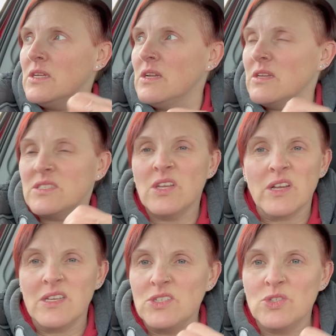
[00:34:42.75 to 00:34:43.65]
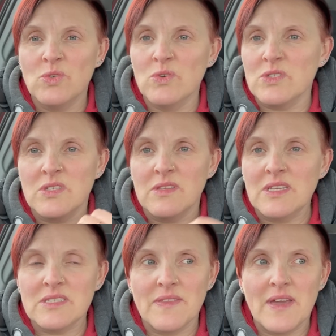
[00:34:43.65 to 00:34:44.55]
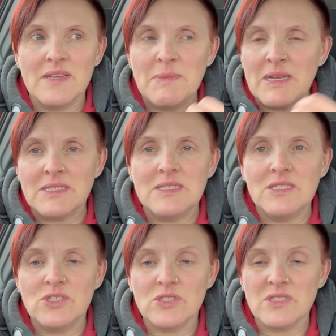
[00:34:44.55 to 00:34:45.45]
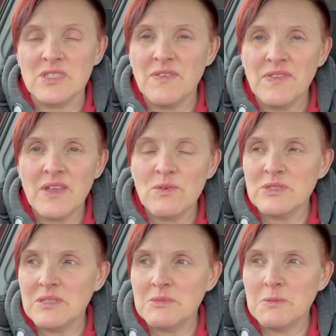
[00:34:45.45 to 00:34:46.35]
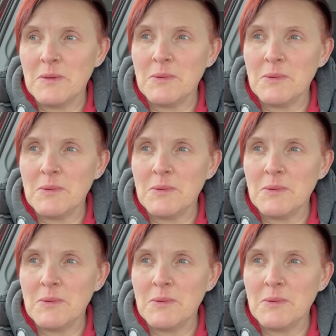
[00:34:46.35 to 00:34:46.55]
like cycling shorts and things like that, packs of t-shirts and stuff, and they all seem to be.